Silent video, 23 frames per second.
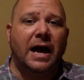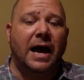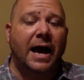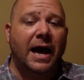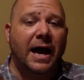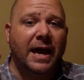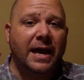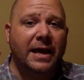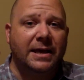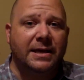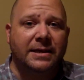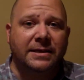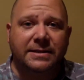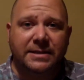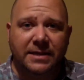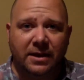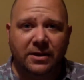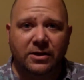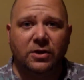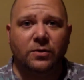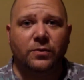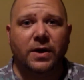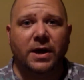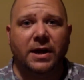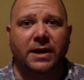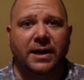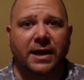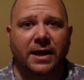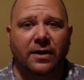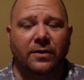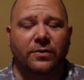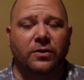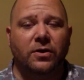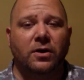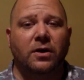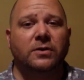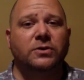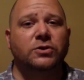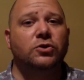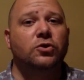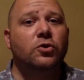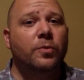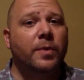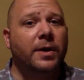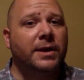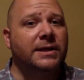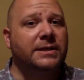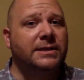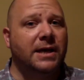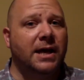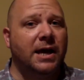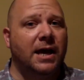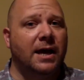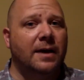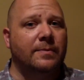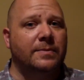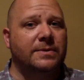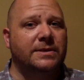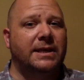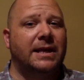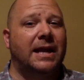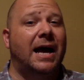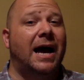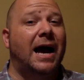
I can tell you right now, there are too many times that